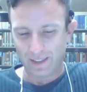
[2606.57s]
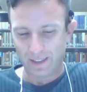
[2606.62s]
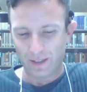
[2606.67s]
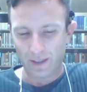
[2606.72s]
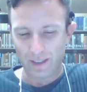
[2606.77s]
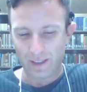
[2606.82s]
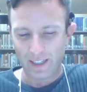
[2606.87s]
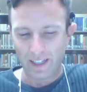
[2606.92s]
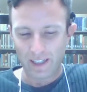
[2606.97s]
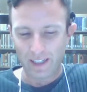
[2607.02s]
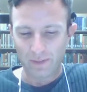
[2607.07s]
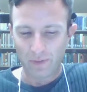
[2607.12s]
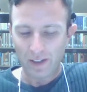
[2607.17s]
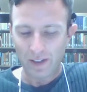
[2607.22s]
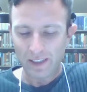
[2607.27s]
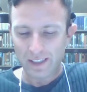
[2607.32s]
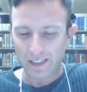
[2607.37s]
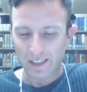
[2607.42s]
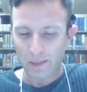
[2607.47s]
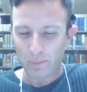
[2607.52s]
Okay,
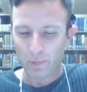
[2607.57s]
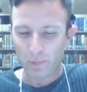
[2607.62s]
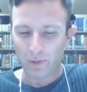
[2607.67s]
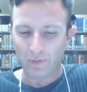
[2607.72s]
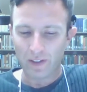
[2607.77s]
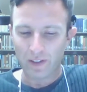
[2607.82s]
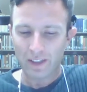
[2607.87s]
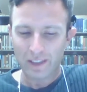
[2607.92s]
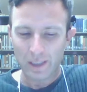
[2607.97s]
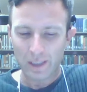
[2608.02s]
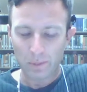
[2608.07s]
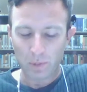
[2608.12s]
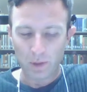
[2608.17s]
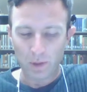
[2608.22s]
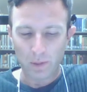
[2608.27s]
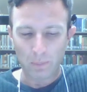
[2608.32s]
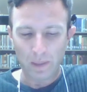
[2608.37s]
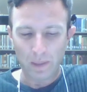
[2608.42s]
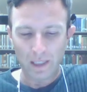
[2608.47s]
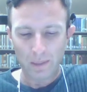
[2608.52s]
very simple, very simple.
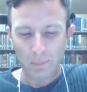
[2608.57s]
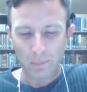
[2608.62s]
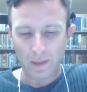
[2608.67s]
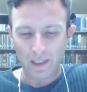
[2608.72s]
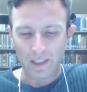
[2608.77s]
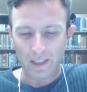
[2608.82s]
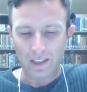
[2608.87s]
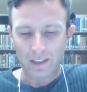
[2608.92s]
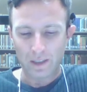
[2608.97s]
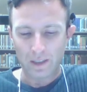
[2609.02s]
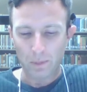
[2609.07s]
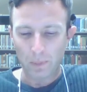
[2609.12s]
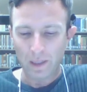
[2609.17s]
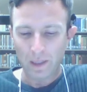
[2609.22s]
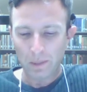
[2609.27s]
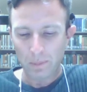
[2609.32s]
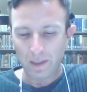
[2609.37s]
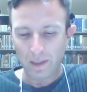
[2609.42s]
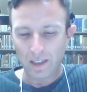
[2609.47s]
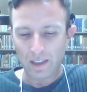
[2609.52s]
You ping,
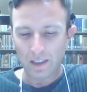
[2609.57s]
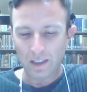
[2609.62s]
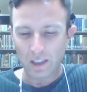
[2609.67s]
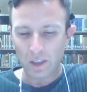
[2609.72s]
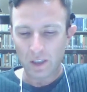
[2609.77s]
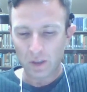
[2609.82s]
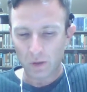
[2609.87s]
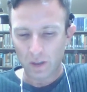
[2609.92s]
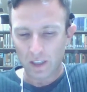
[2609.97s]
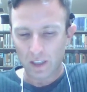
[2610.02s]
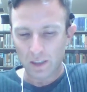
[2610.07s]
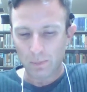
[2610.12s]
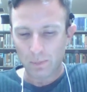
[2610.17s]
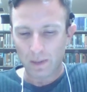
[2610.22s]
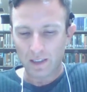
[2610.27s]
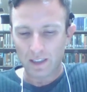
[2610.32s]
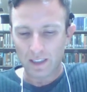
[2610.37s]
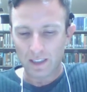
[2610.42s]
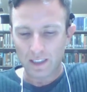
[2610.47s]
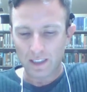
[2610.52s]
and then you
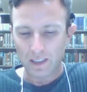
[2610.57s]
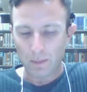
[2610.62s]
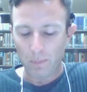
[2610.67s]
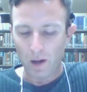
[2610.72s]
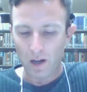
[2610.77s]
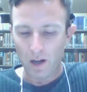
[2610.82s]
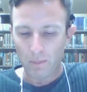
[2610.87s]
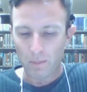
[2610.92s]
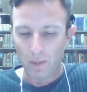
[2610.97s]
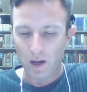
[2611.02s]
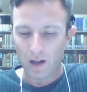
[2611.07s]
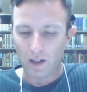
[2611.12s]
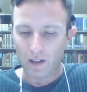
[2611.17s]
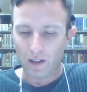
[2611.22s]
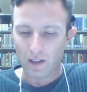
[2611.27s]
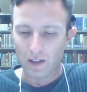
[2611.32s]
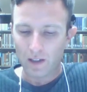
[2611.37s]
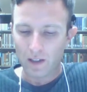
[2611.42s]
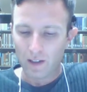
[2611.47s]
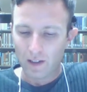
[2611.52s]
expect to get the Pong.
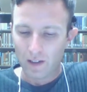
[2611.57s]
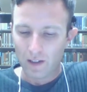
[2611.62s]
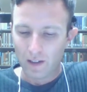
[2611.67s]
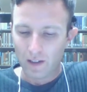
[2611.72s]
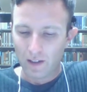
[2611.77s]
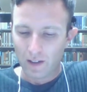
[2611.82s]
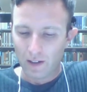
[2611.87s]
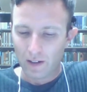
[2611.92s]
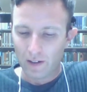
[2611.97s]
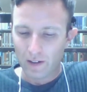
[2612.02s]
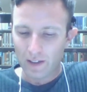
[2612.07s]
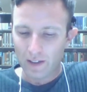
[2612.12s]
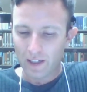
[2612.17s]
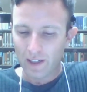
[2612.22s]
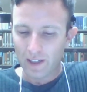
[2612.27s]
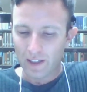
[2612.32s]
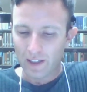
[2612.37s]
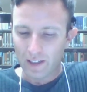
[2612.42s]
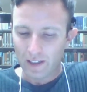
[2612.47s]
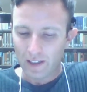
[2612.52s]

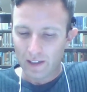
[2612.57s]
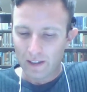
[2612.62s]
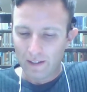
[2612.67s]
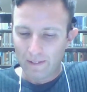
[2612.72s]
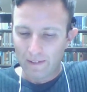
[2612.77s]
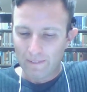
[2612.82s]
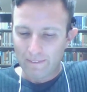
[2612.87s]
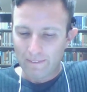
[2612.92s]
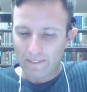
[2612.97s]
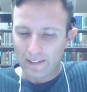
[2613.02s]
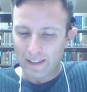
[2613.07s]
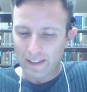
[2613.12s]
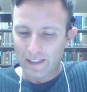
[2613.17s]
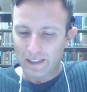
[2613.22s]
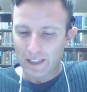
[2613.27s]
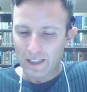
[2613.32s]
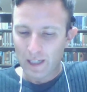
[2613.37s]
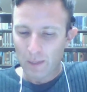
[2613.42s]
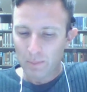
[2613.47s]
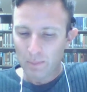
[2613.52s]
Okay, we
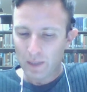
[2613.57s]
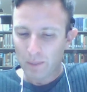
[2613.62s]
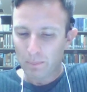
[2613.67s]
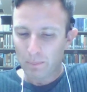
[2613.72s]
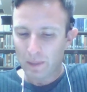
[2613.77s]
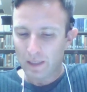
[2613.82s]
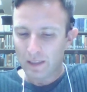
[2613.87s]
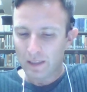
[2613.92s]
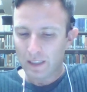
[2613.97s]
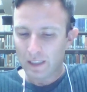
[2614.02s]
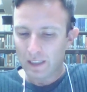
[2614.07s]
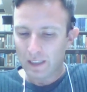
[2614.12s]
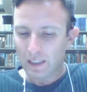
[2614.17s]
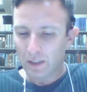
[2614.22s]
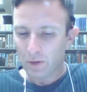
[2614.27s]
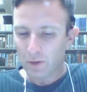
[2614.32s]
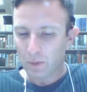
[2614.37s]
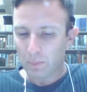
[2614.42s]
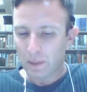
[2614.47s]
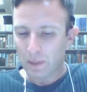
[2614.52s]
get the update PT
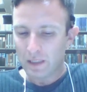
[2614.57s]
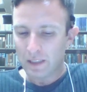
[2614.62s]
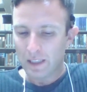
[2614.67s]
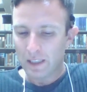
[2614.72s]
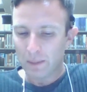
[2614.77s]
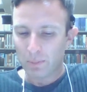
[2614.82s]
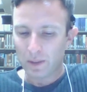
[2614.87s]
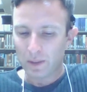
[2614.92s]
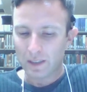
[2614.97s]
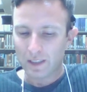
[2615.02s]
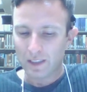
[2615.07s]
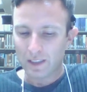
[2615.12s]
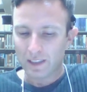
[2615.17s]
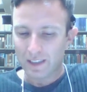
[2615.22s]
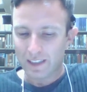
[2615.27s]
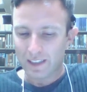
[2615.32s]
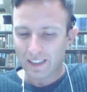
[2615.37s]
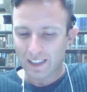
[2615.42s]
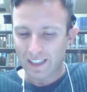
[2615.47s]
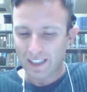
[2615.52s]
equal PT plus
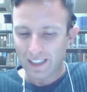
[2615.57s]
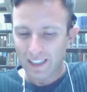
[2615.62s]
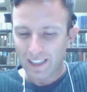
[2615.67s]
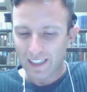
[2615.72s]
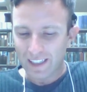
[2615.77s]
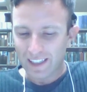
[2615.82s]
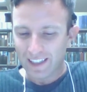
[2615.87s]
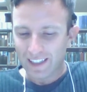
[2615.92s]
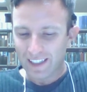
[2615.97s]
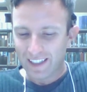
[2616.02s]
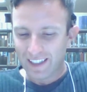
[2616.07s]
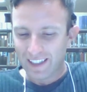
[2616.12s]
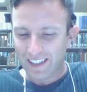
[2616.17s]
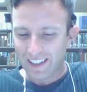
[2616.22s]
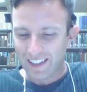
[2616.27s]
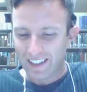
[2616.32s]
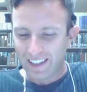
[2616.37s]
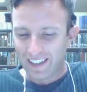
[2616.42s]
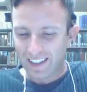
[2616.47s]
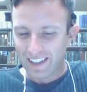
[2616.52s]
T.
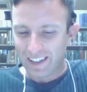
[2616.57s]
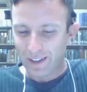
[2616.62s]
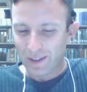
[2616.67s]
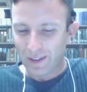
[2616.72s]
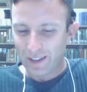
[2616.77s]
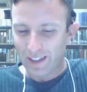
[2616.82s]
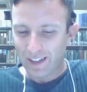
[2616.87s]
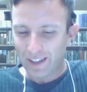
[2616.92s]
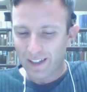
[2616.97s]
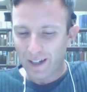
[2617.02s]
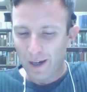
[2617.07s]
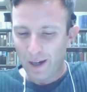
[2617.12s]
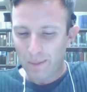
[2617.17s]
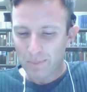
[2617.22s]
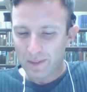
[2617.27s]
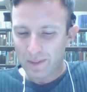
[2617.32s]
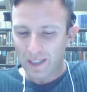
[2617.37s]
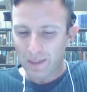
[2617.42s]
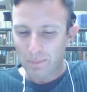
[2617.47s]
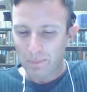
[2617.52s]
Okay,
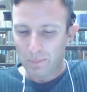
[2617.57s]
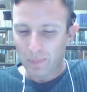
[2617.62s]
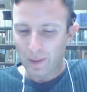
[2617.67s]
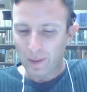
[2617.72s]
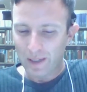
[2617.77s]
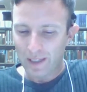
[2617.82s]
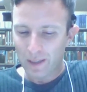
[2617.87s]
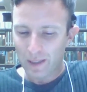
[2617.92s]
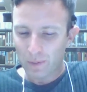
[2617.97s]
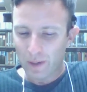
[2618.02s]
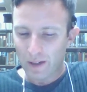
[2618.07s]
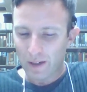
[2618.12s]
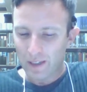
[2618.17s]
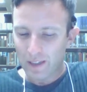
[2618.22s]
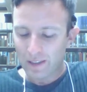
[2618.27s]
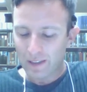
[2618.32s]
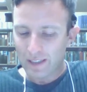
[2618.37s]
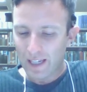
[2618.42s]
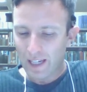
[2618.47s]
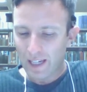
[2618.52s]
update ping
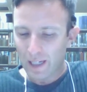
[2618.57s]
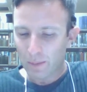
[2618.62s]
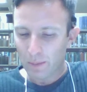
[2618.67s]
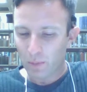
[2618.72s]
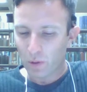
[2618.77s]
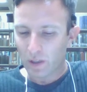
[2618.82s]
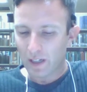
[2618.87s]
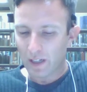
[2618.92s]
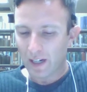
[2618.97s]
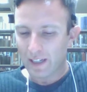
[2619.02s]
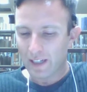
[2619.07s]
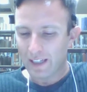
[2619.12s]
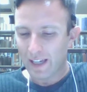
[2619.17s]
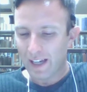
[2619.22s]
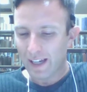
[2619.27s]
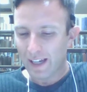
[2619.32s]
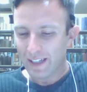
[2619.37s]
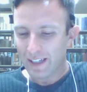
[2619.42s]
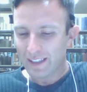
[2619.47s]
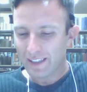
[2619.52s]
routing table, guide
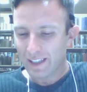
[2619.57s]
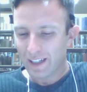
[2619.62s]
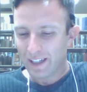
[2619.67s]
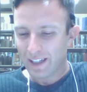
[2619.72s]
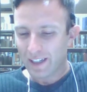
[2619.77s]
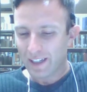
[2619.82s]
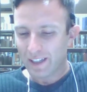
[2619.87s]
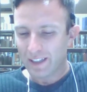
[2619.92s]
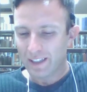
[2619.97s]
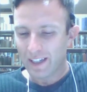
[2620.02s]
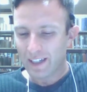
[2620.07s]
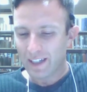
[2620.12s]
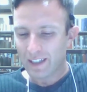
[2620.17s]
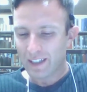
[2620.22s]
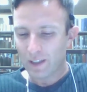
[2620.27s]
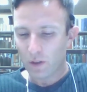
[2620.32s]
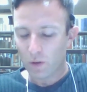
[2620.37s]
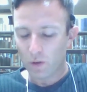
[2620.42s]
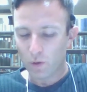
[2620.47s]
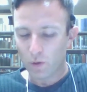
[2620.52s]
X,
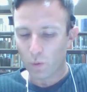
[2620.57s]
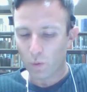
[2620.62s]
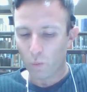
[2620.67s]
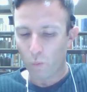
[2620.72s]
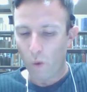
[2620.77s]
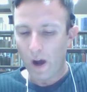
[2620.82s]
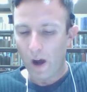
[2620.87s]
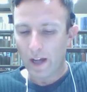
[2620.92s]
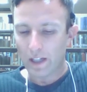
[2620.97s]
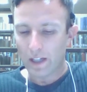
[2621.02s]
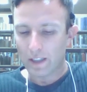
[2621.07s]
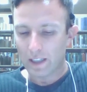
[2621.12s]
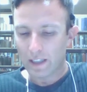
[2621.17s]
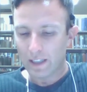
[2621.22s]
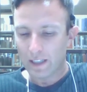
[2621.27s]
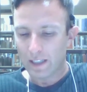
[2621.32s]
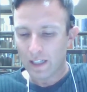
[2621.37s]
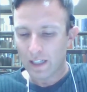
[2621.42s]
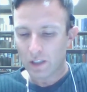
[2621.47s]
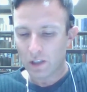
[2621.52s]
connect to Y. The
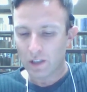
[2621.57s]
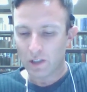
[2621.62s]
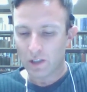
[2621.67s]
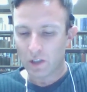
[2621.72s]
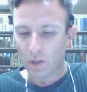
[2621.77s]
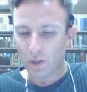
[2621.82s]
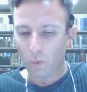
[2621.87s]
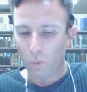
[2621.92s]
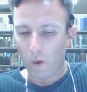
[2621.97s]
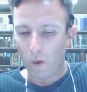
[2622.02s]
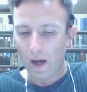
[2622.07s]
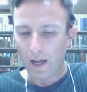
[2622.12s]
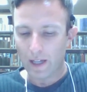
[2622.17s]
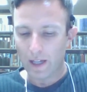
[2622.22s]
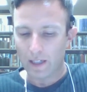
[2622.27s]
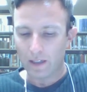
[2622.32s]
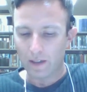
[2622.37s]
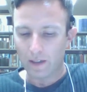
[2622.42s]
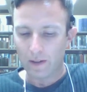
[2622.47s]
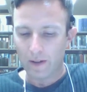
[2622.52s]
connection is to Y.